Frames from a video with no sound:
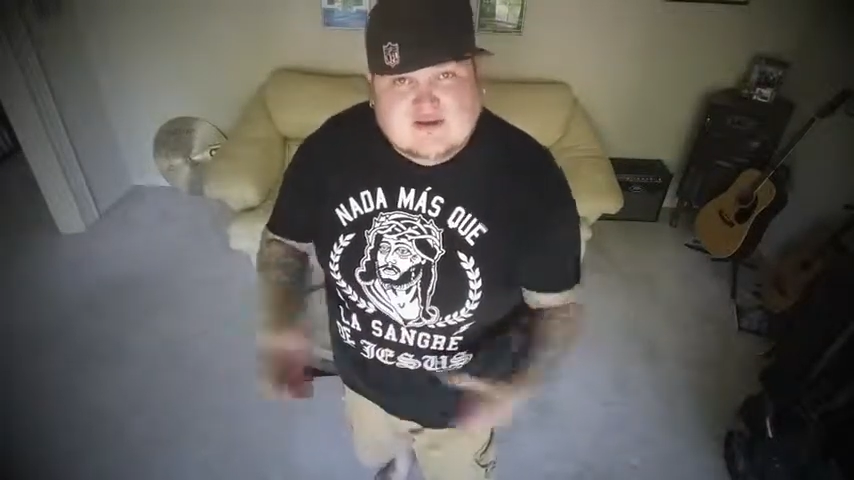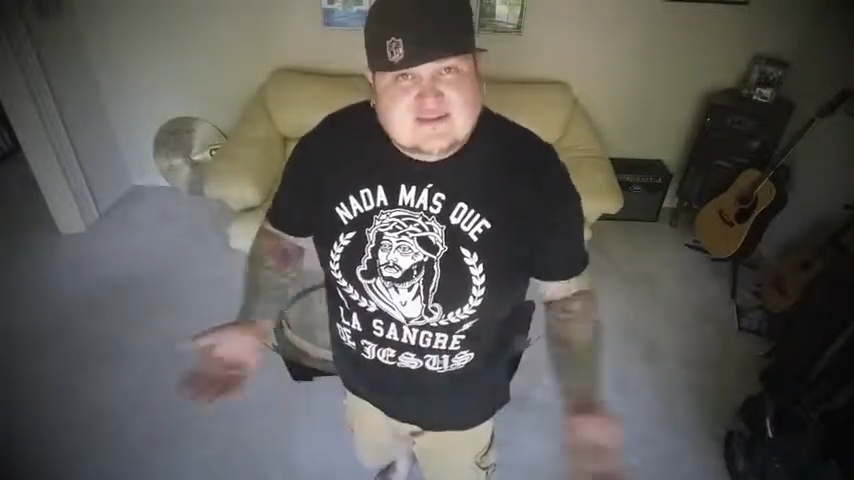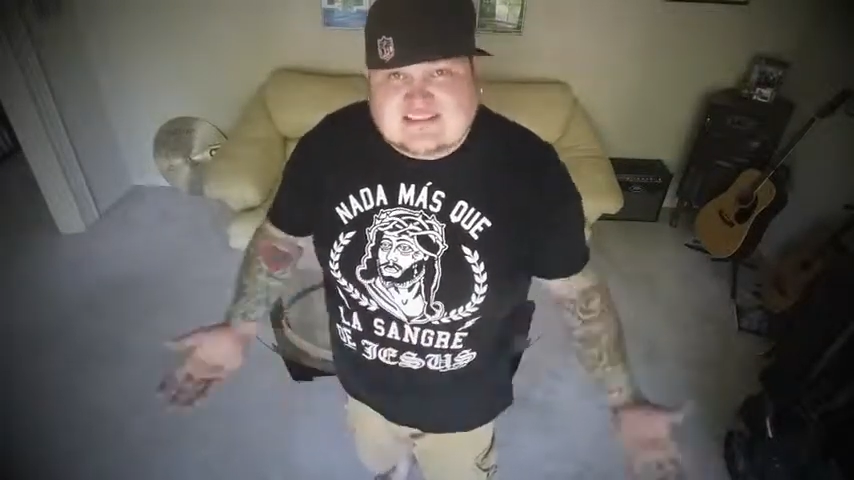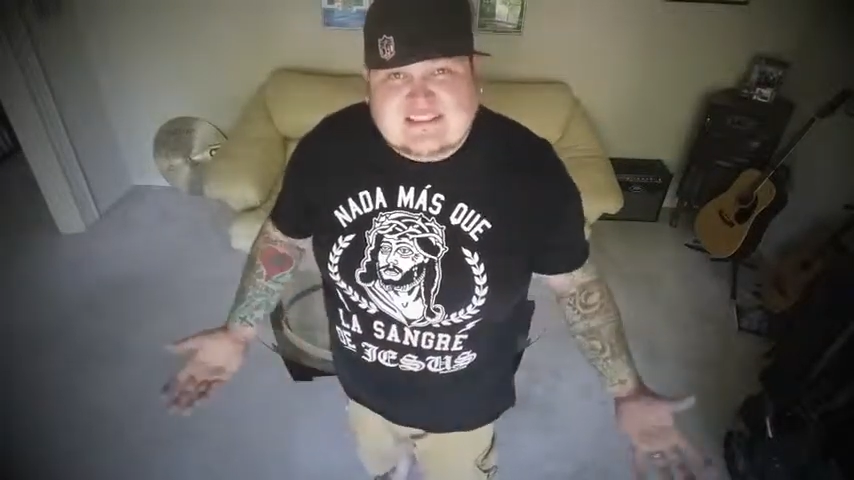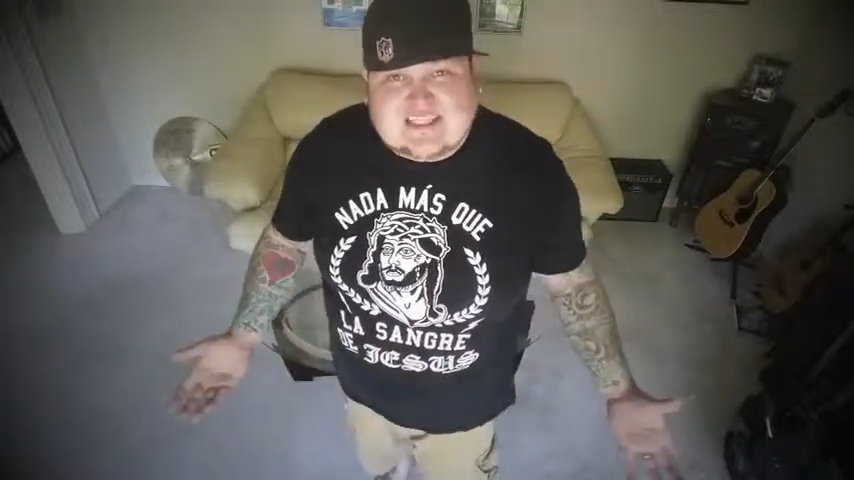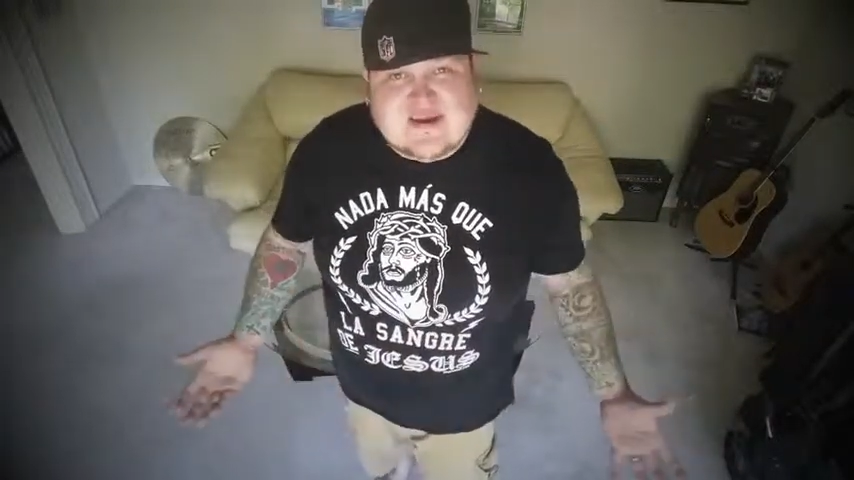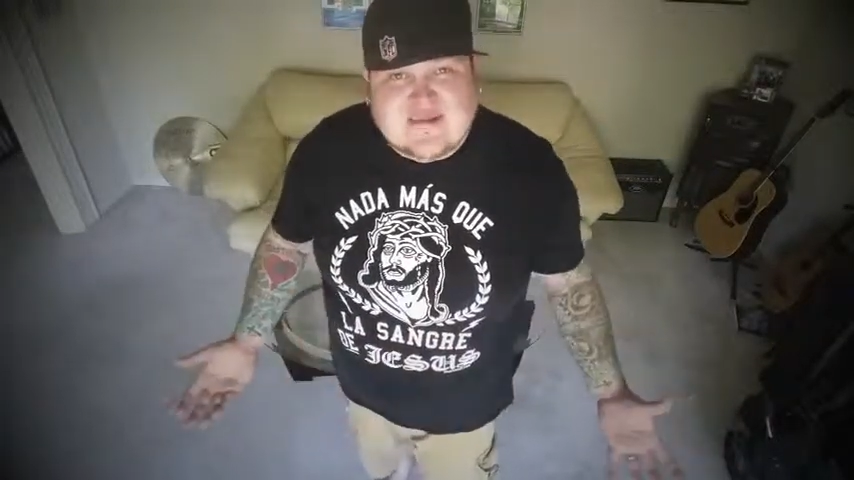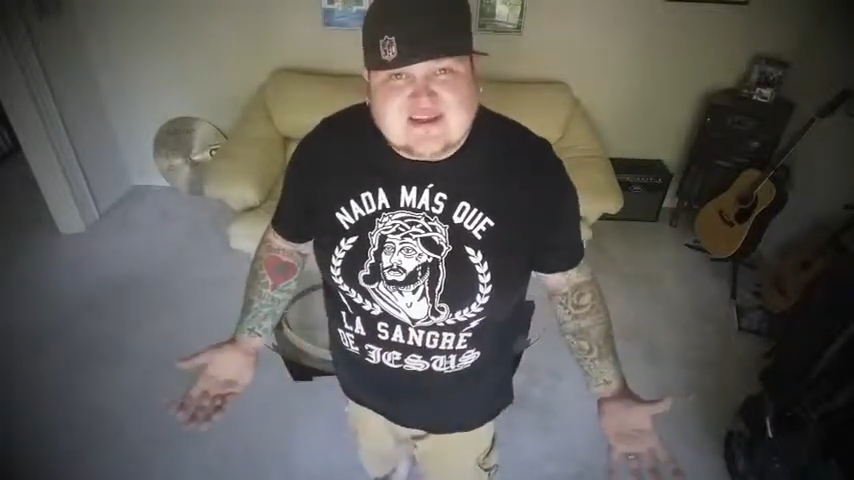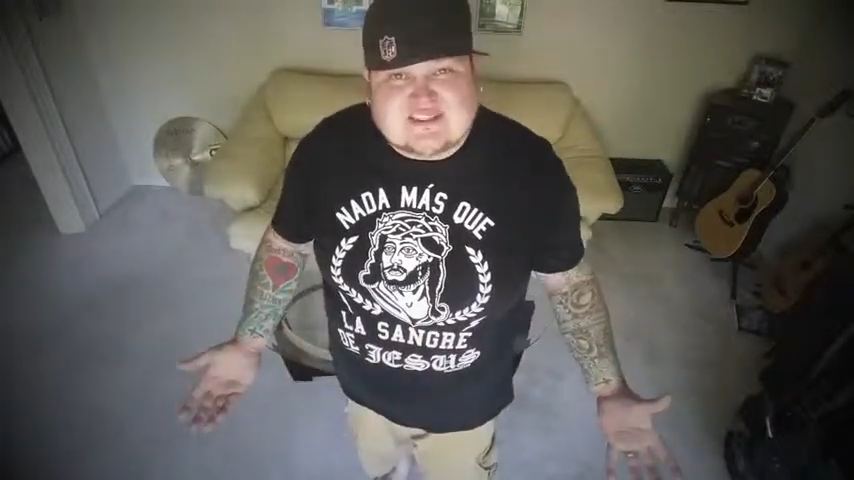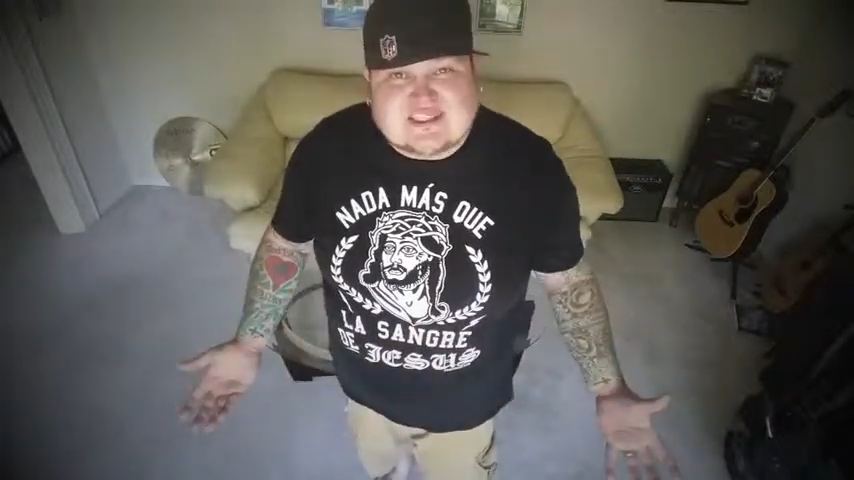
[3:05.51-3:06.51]
Doesn't that
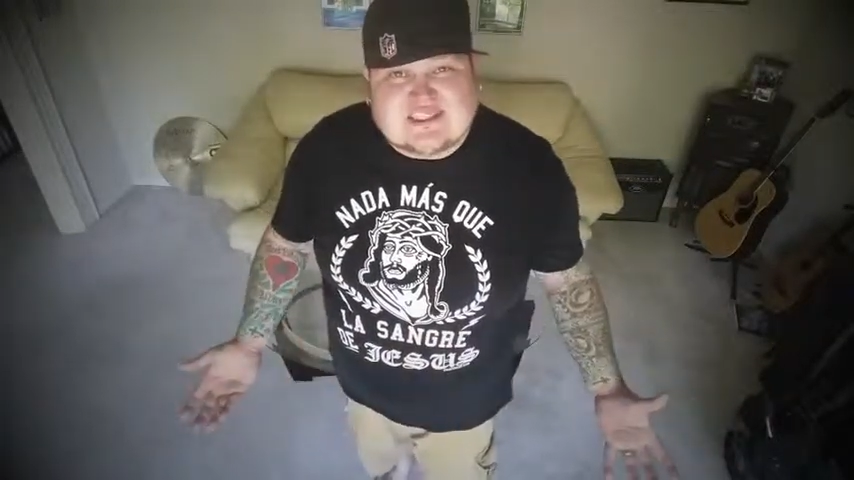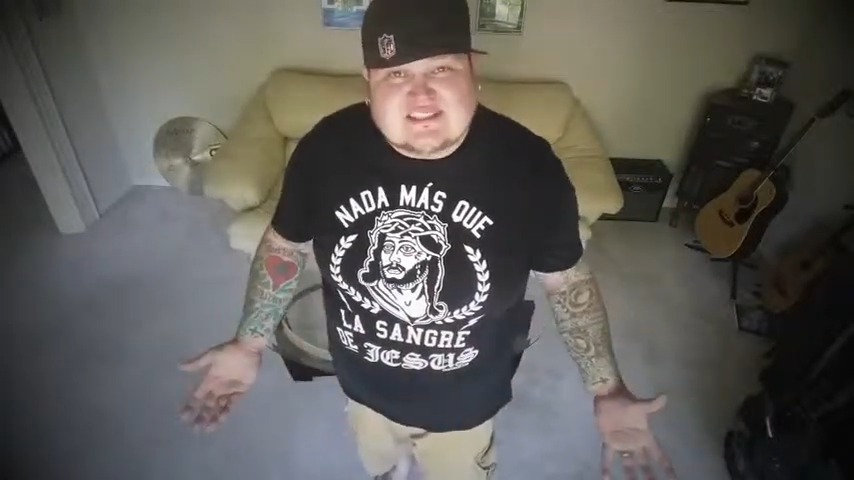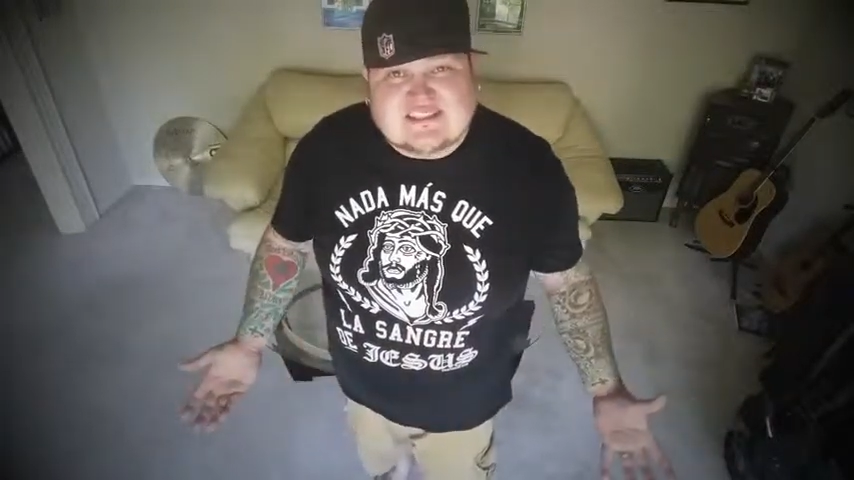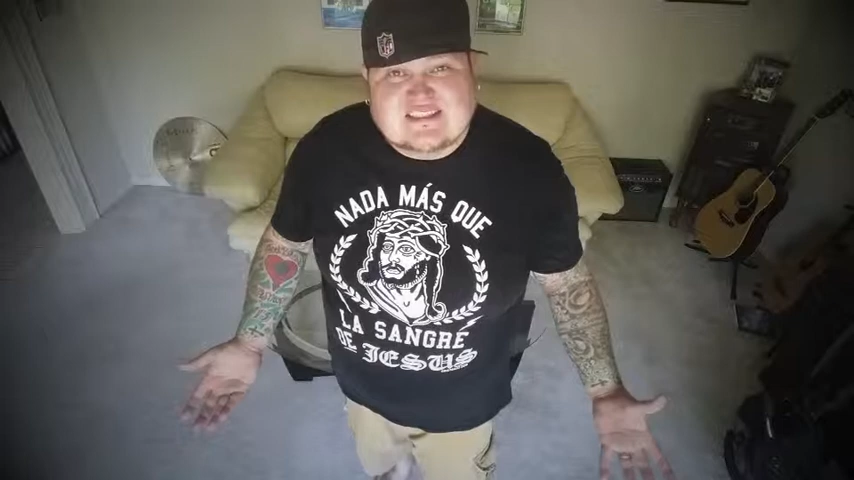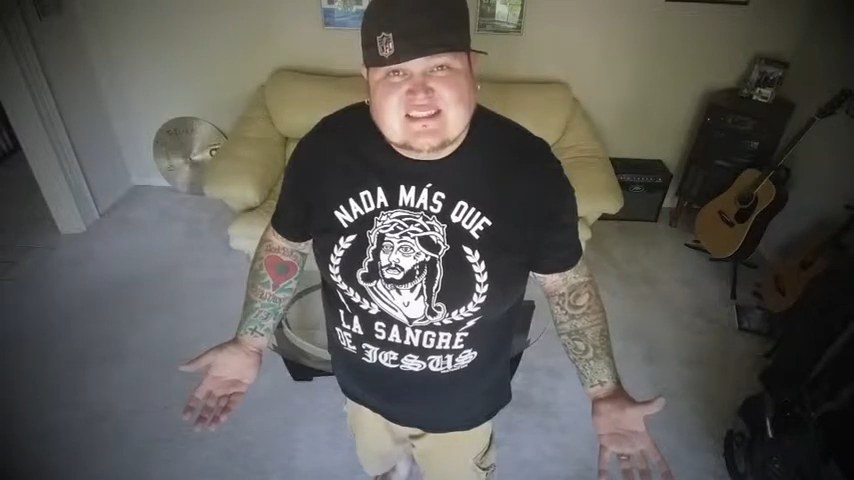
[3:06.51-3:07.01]
make sense?